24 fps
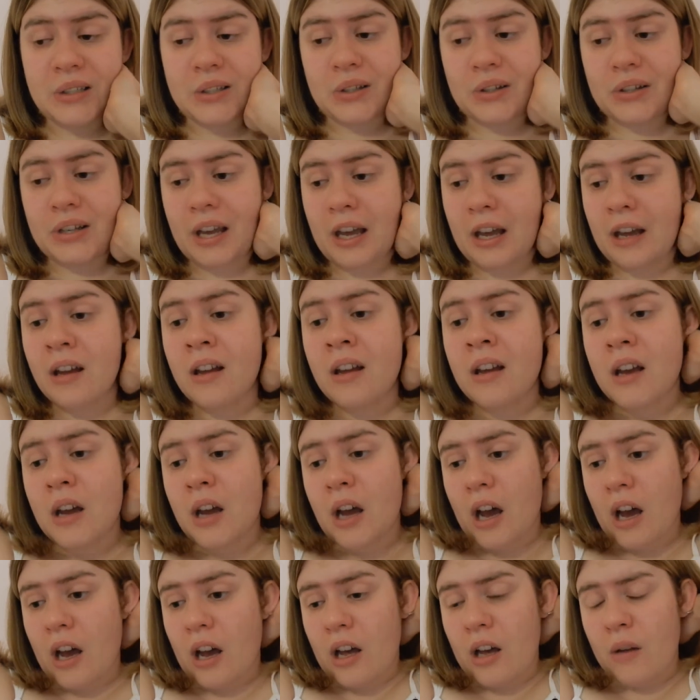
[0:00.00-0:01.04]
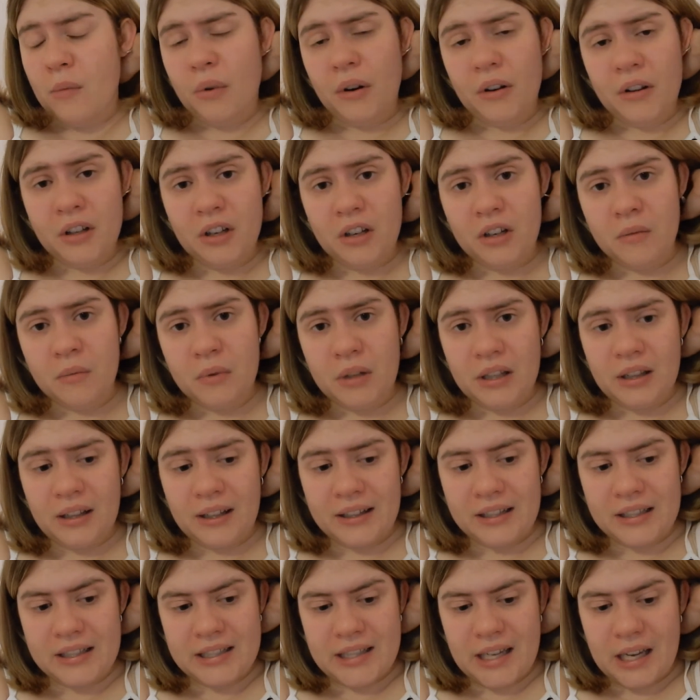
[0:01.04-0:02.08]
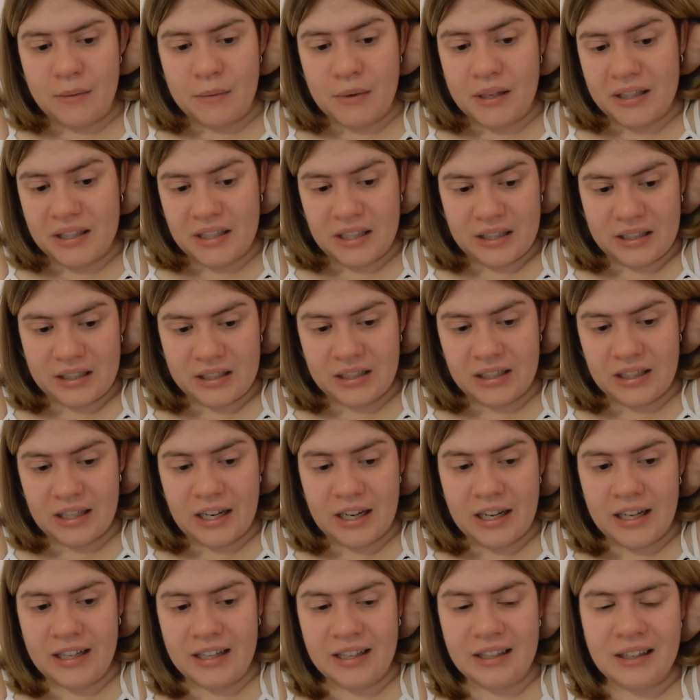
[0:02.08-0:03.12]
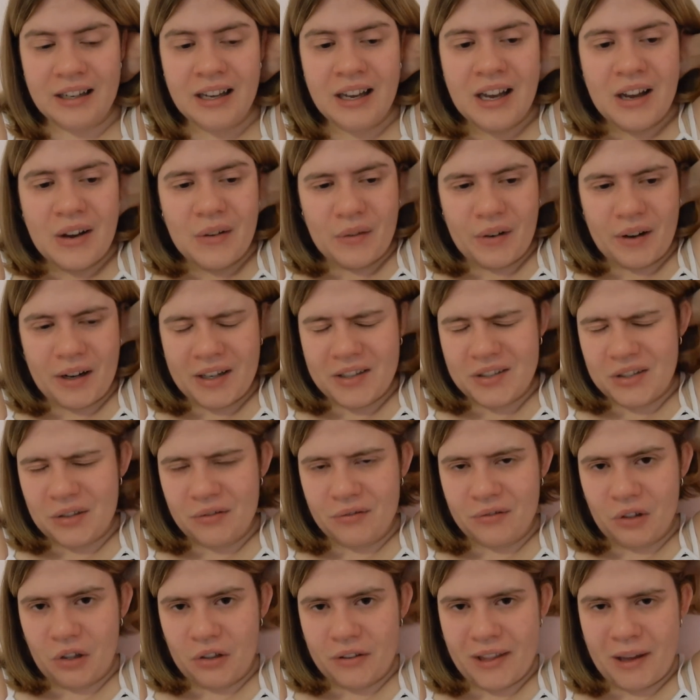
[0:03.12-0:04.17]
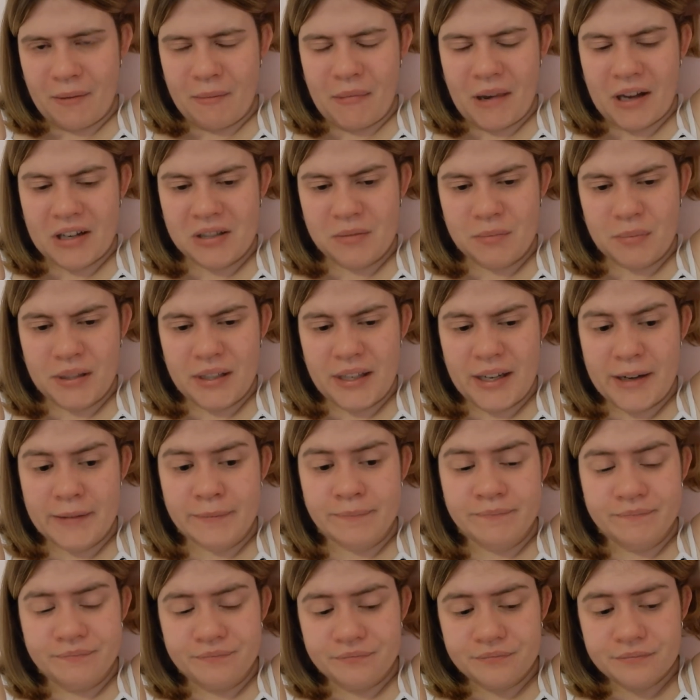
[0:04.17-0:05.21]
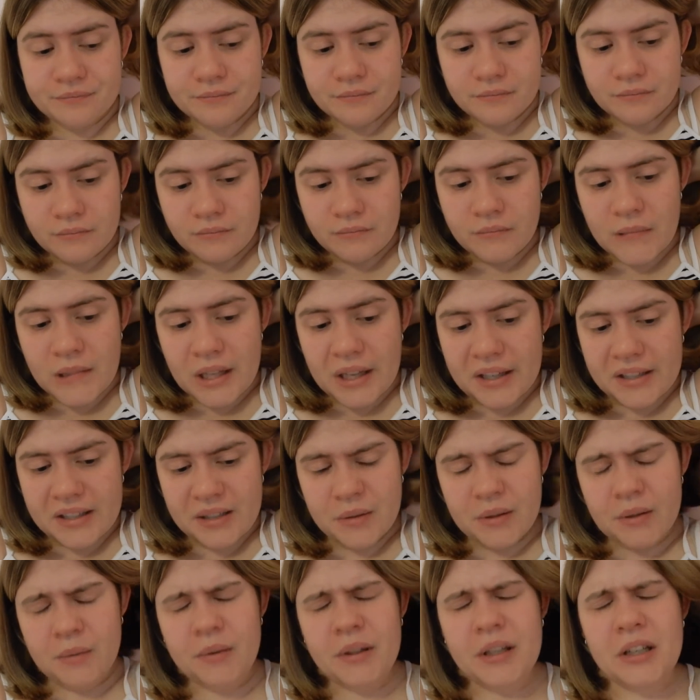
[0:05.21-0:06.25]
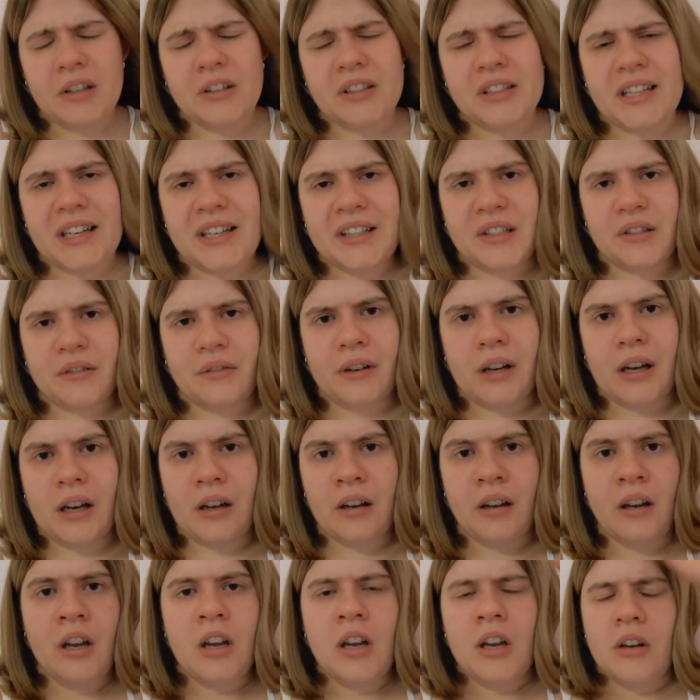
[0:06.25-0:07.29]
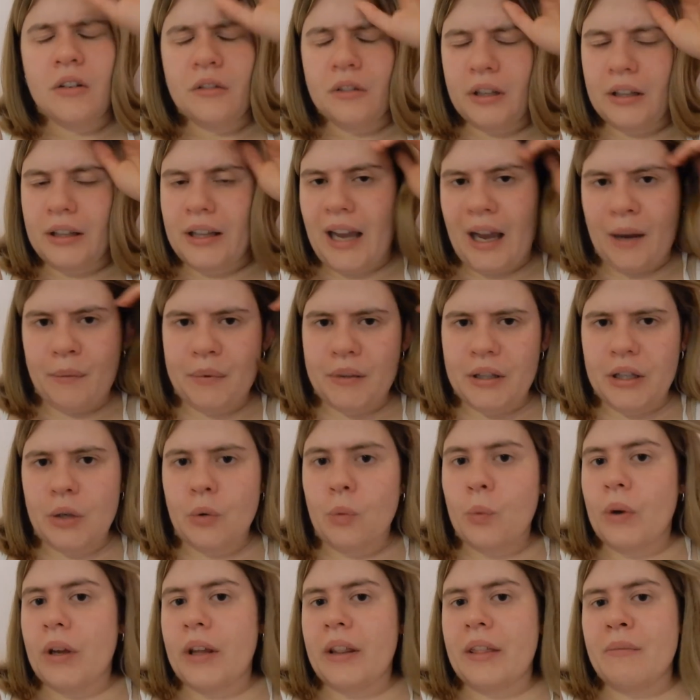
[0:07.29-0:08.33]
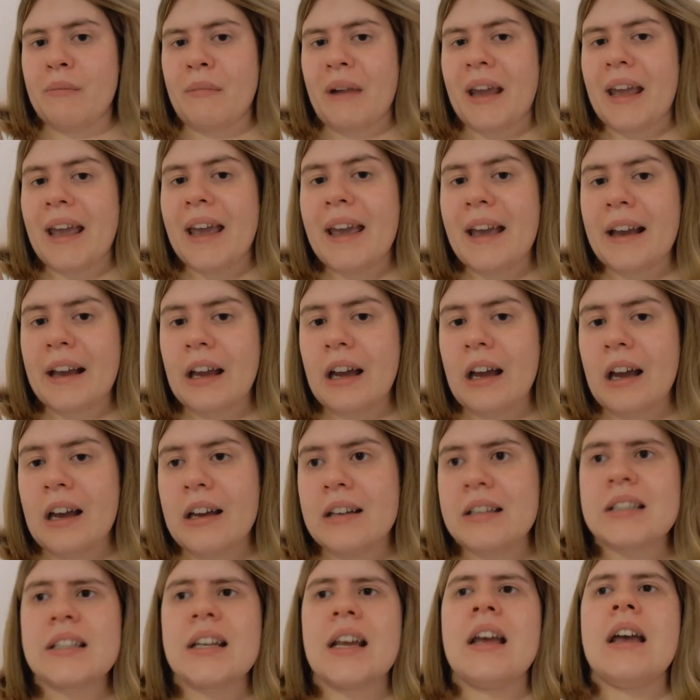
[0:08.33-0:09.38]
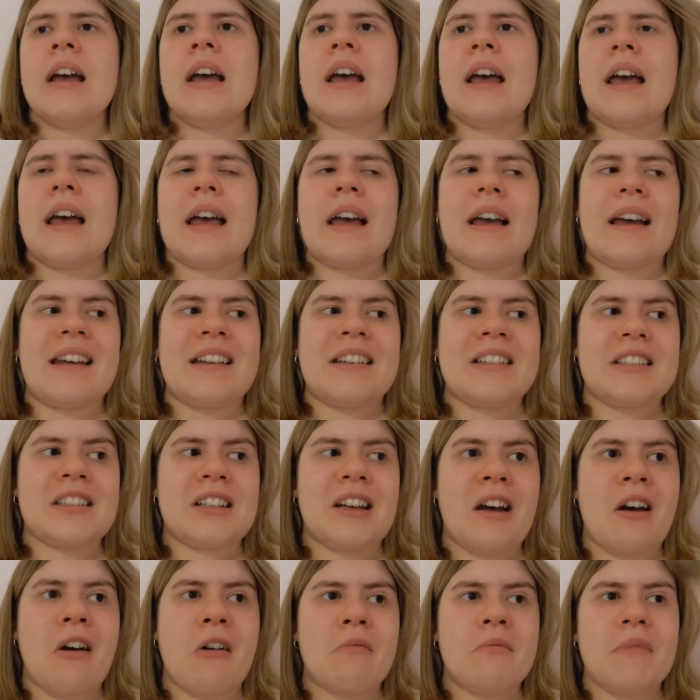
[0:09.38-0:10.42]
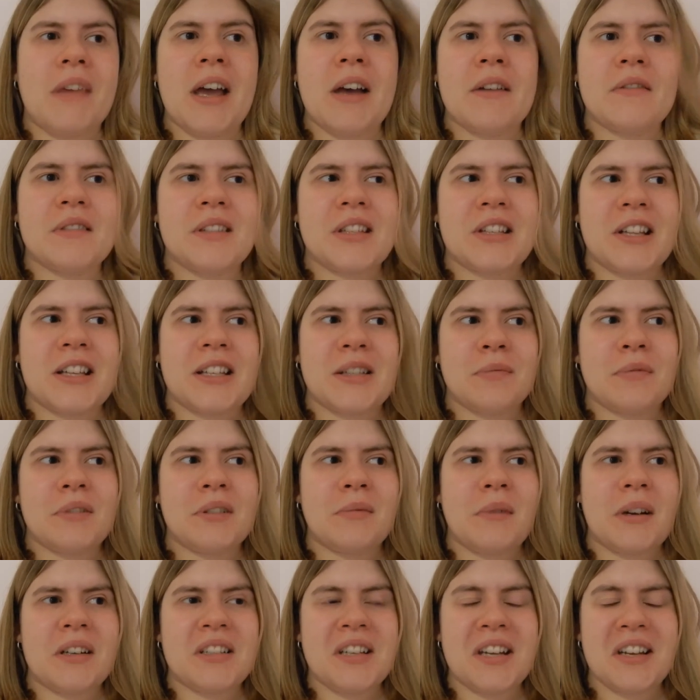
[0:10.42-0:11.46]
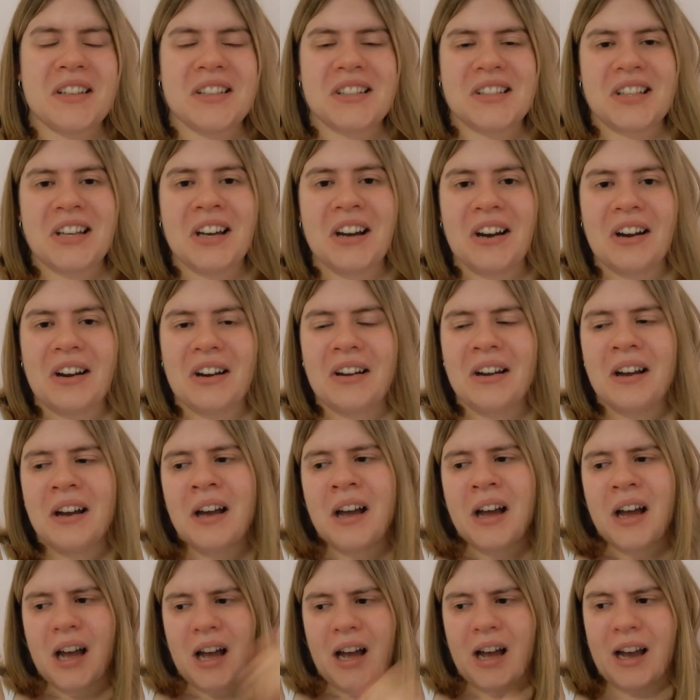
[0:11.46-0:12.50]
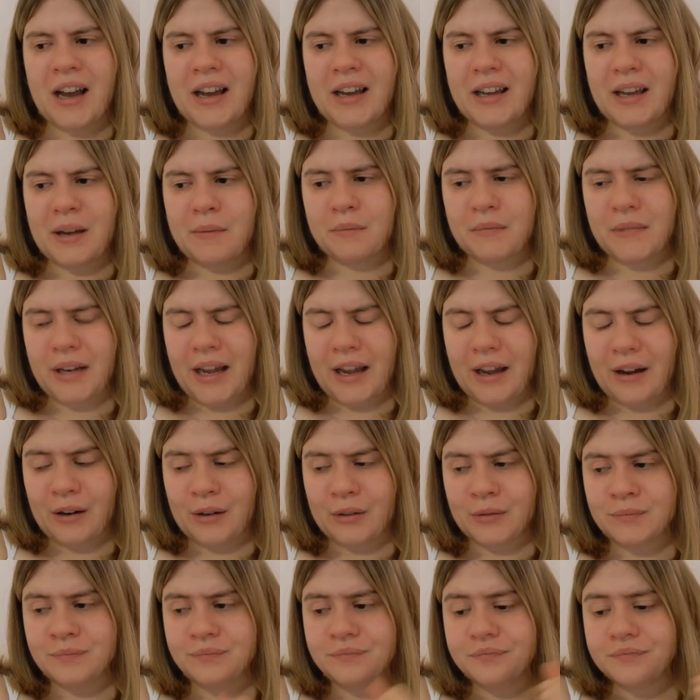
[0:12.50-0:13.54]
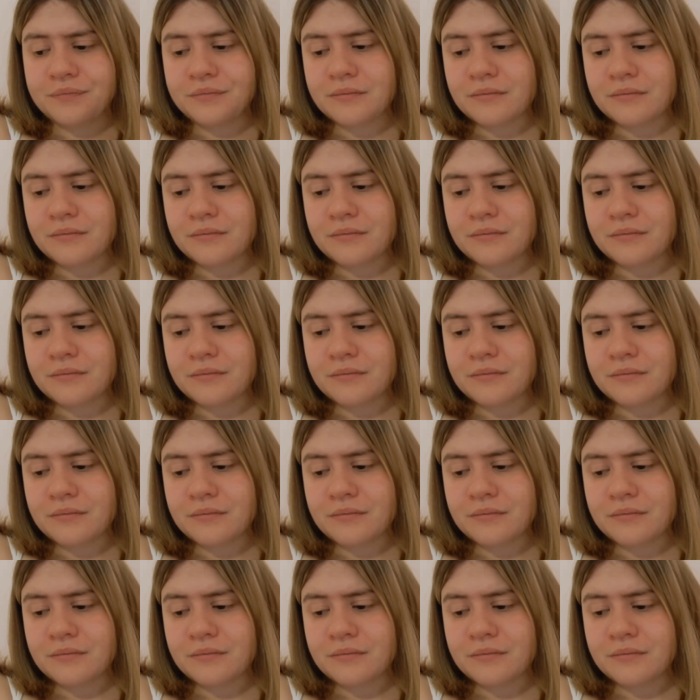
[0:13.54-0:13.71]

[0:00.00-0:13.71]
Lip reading: So yeah, probably going to be like the same as yesterday where I don't vlog that much. But yeah, it's been a pretty good day so far. Really happy with my haircut. And yeah, so that's pretty much it. So I am now